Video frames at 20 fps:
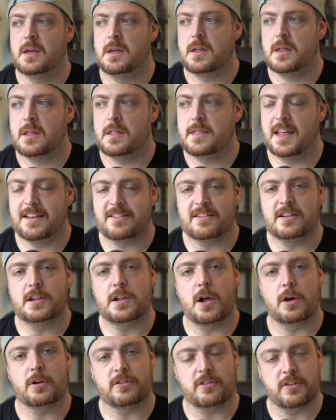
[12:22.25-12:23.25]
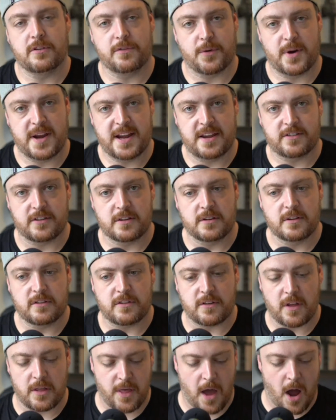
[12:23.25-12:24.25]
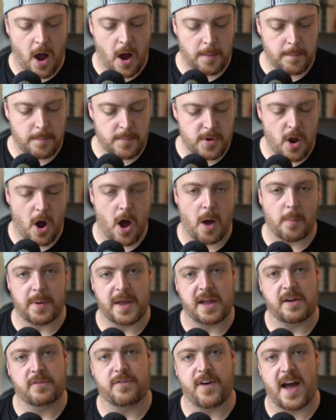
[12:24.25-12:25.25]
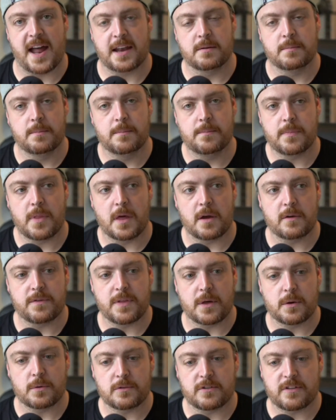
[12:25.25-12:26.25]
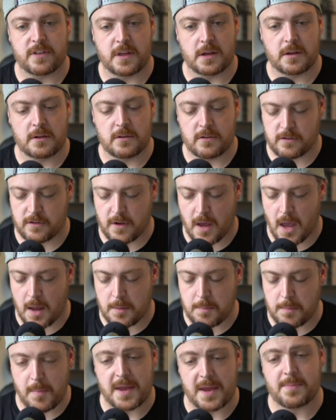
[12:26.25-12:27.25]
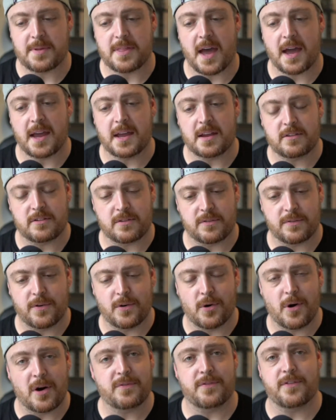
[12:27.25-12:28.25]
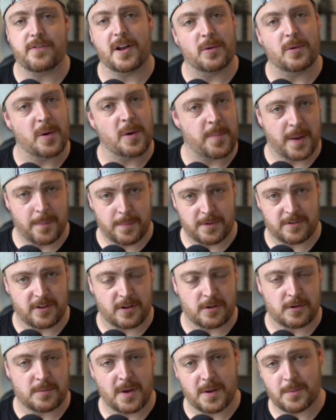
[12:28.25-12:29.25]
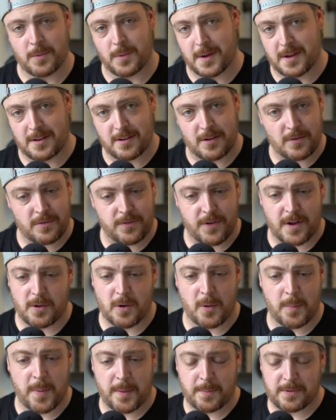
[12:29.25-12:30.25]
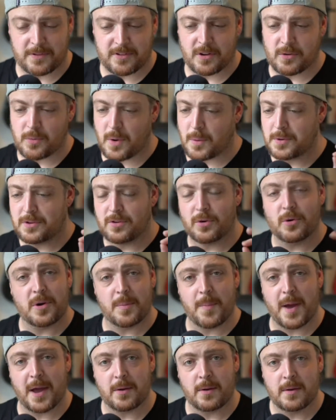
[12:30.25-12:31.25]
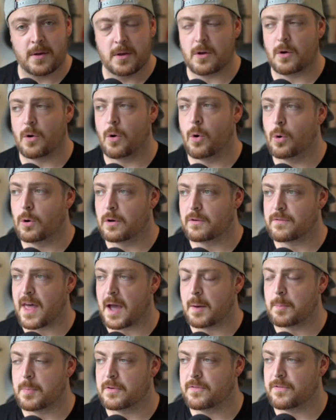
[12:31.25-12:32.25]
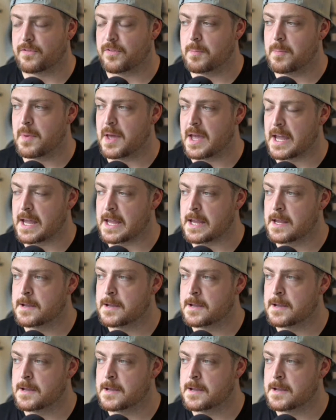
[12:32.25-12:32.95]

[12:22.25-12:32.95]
there's lots of reasons that I'm not a big fan of those things, and maybe that is for a follow-up episode. Maybe we can do a follow-up episode where we talk about all of that. But for me,